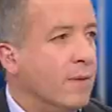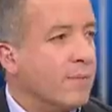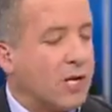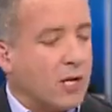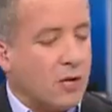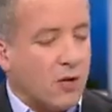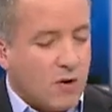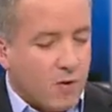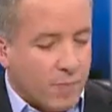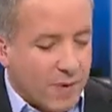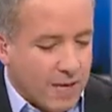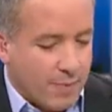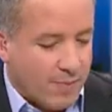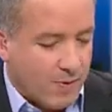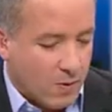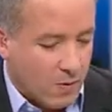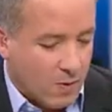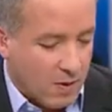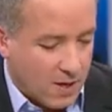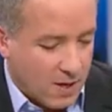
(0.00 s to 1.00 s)
But a lot of
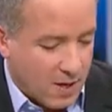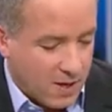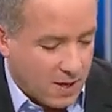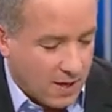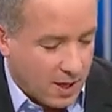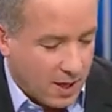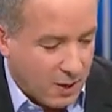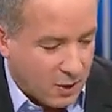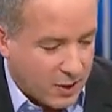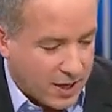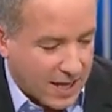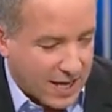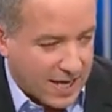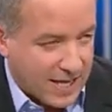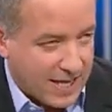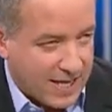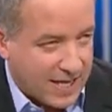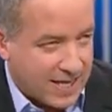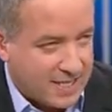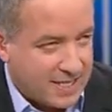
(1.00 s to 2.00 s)
people are looking
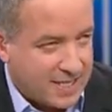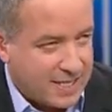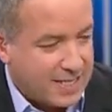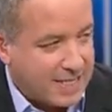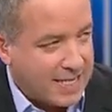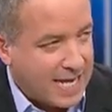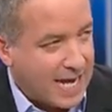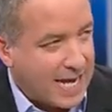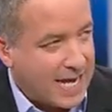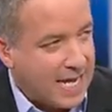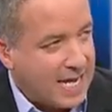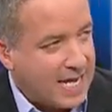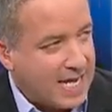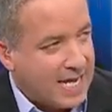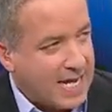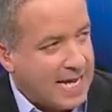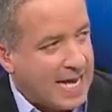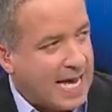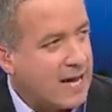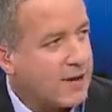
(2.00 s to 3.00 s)
at this and saying,
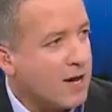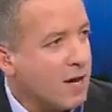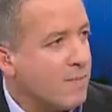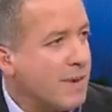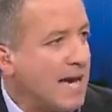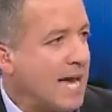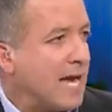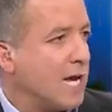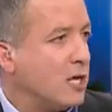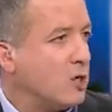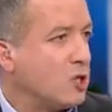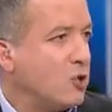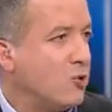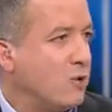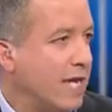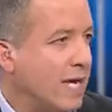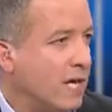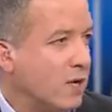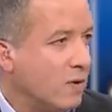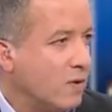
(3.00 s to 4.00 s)
how come
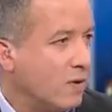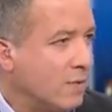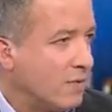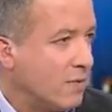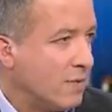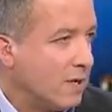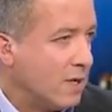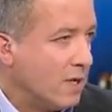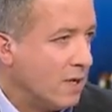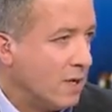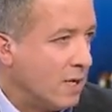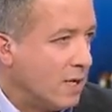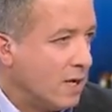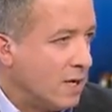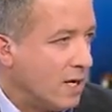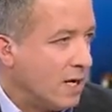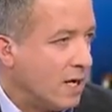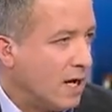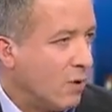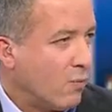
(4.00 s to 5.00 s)
Andrew Neil,
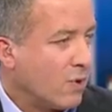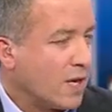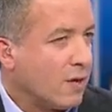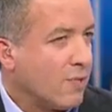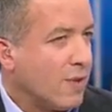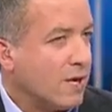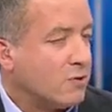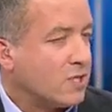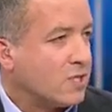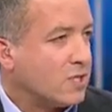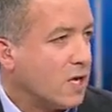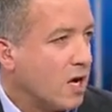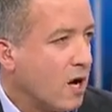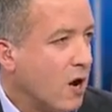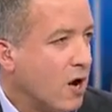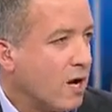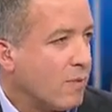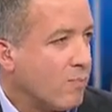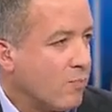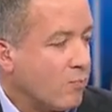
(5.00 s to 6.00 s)
one of the most
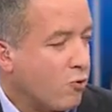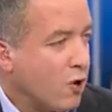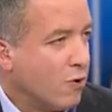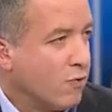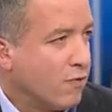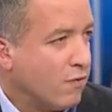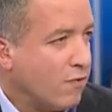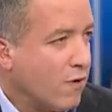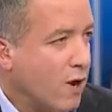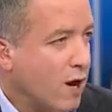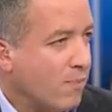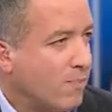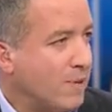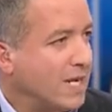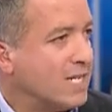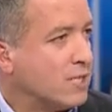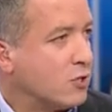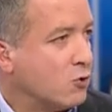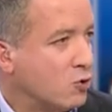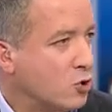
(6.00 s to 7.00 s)
high-profile
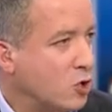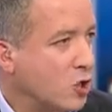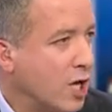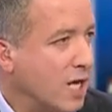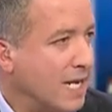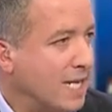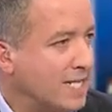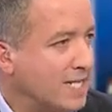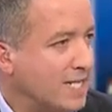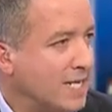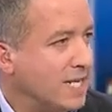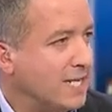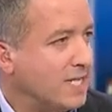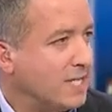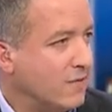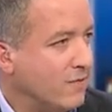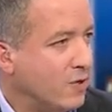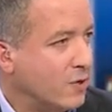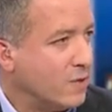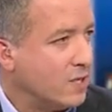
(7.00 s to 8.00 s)
political journalists and
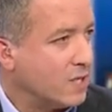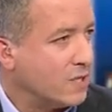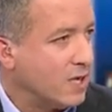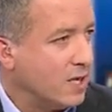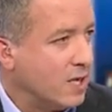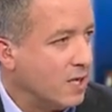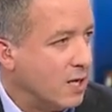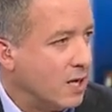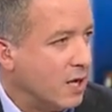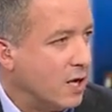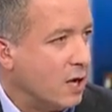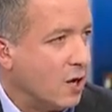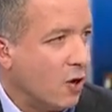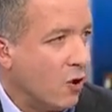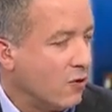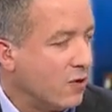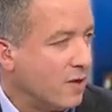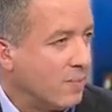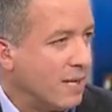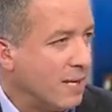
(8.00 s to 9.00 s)
interviewers
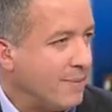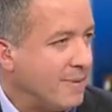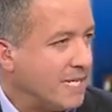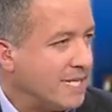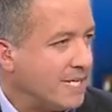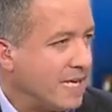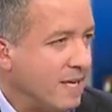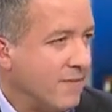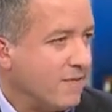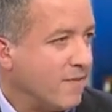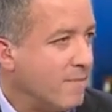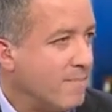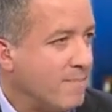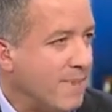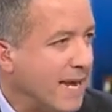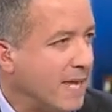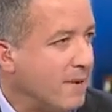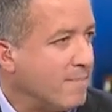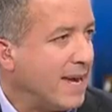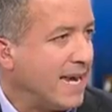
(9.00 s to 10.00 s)
on the BBC for
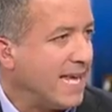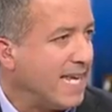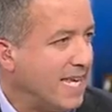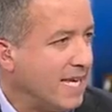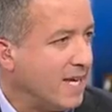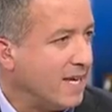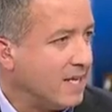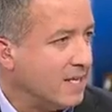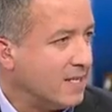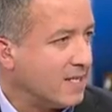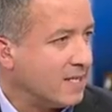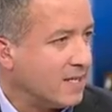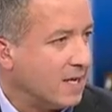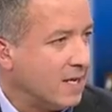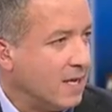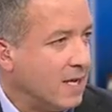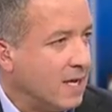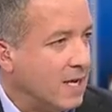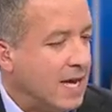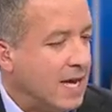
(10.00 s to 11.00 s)
many, many years,
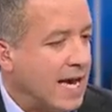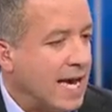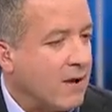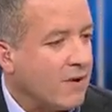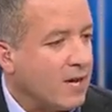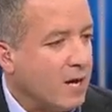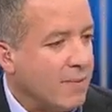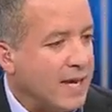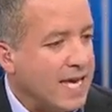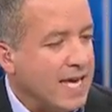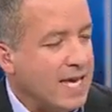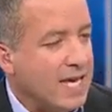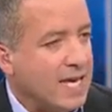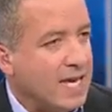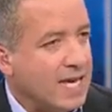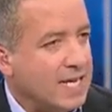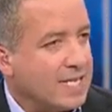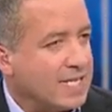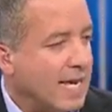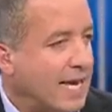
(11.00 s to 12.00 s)
how come
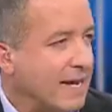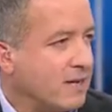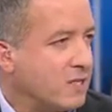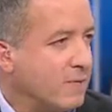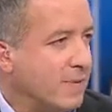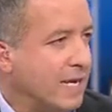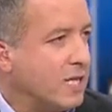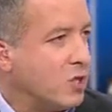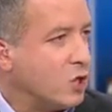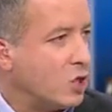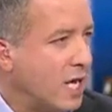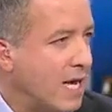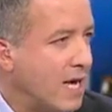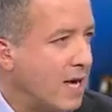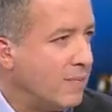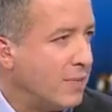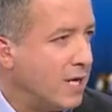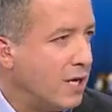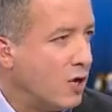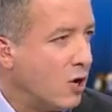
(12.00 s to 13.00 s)
he is allowed to be the
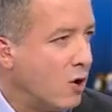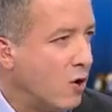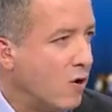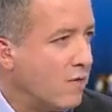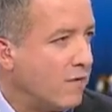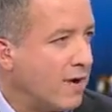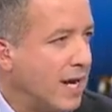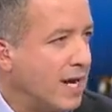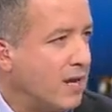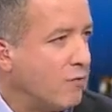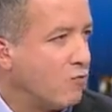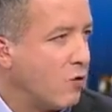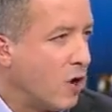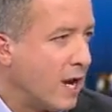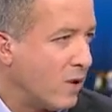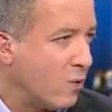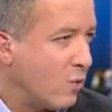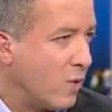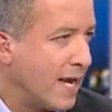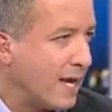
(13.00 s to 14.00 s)
chairman of a
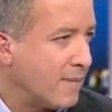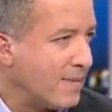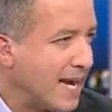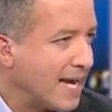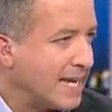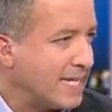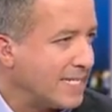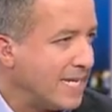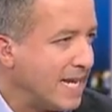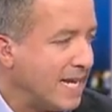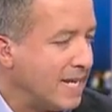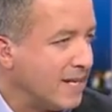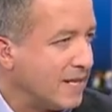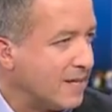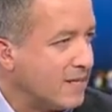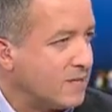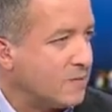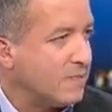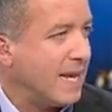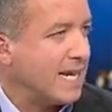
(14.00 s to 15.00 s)
right-wing
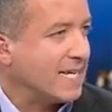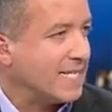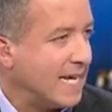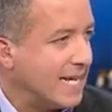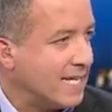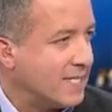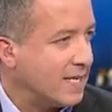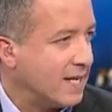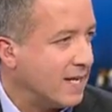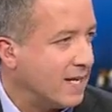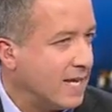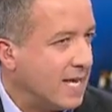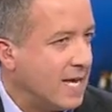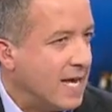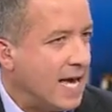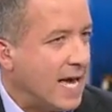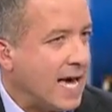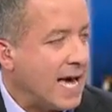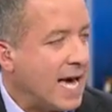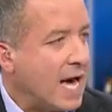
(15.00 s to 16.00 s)
magazine, The Spectator?
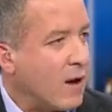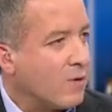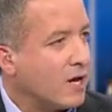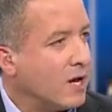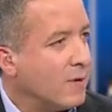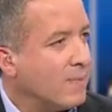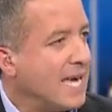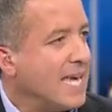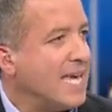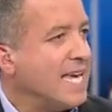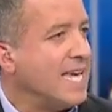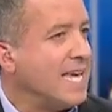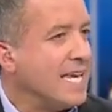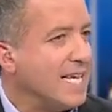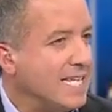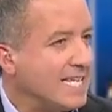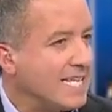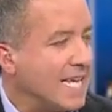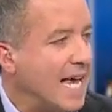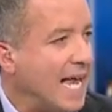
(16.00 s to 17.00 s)
How come he
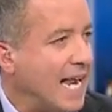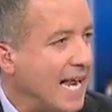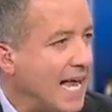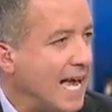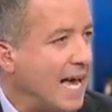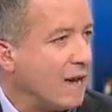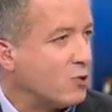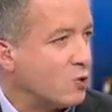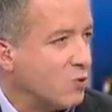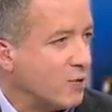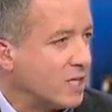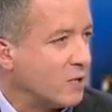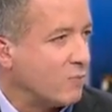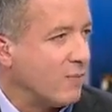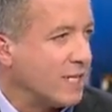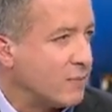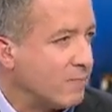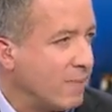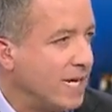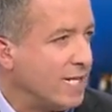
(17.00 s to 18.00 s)
is allowed to
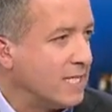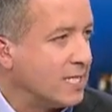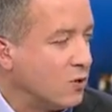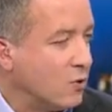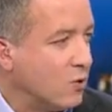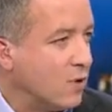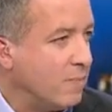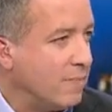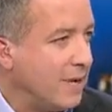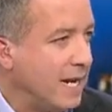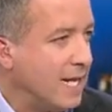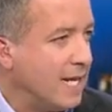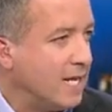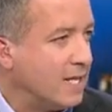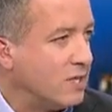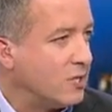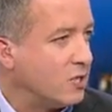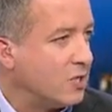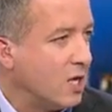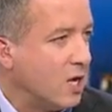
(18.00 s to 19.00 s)
express political
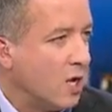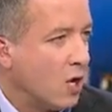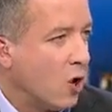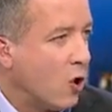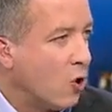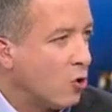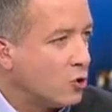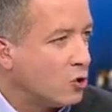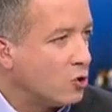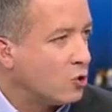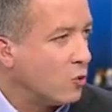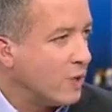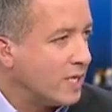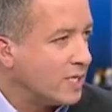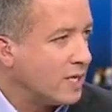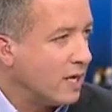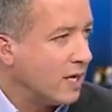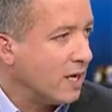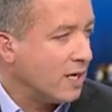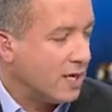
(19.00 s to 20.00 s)
opinions on
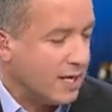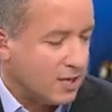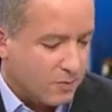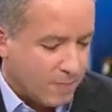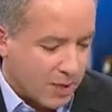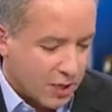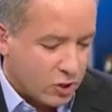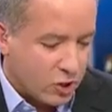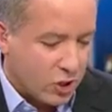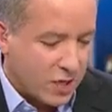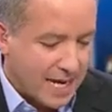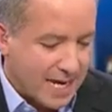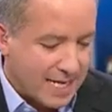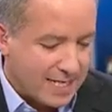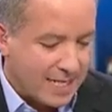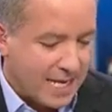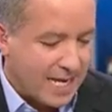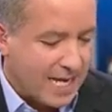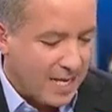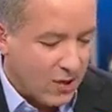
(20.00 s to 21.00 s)
Twitter as much
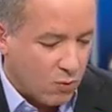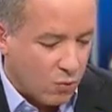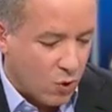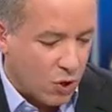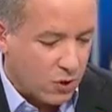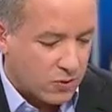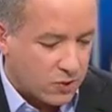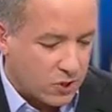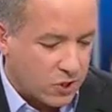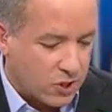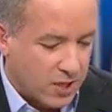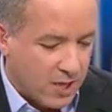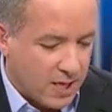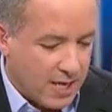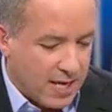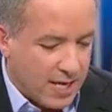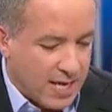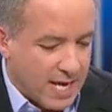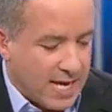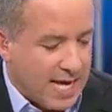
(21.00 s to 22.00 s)
as he wants?
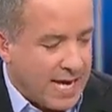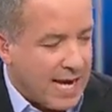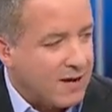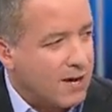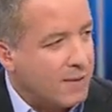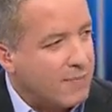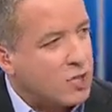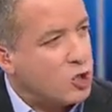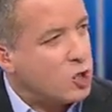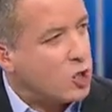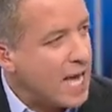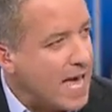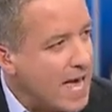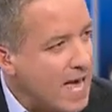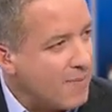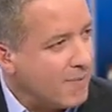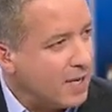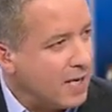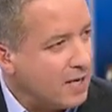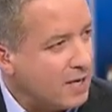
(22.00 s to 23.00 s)
How come the
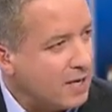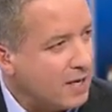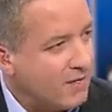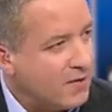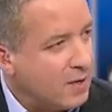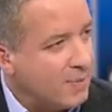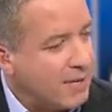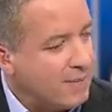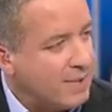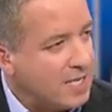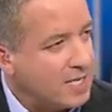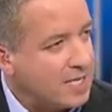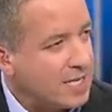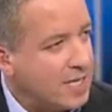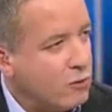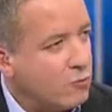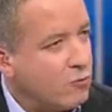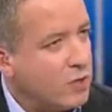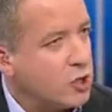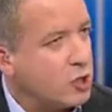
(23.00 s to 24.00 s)
chairman of the
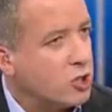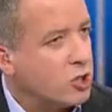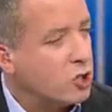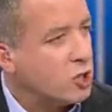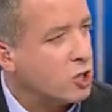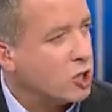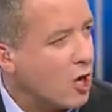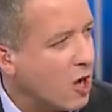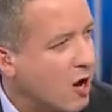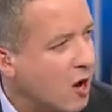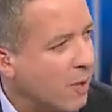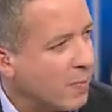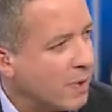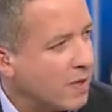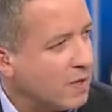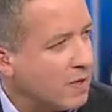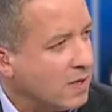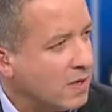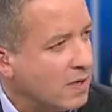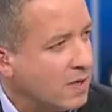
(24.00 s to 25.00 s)
BBC, Richard Sharp,
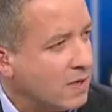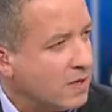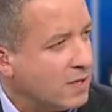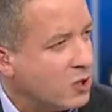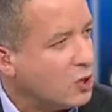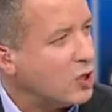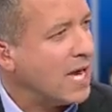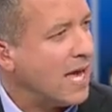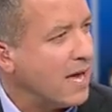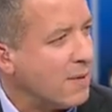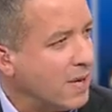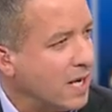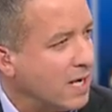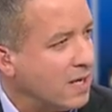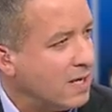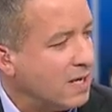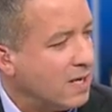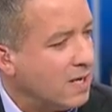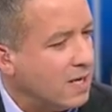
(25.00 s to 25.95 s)
the chairman,